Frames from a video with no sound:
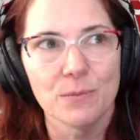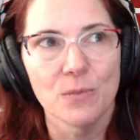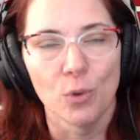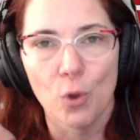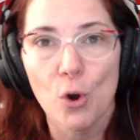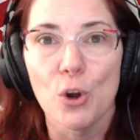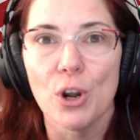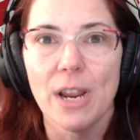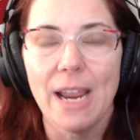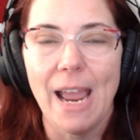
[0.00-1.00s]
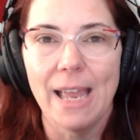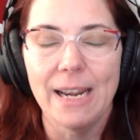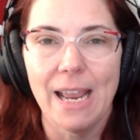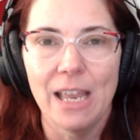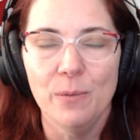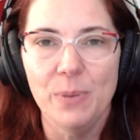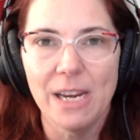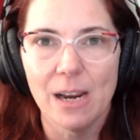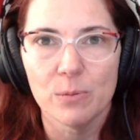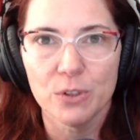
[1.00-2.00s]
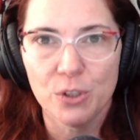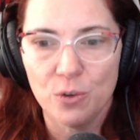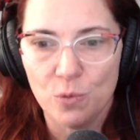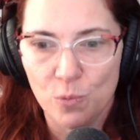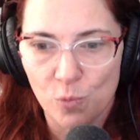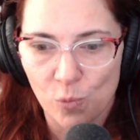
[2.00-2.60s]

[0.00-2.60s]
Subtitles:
learn and be able to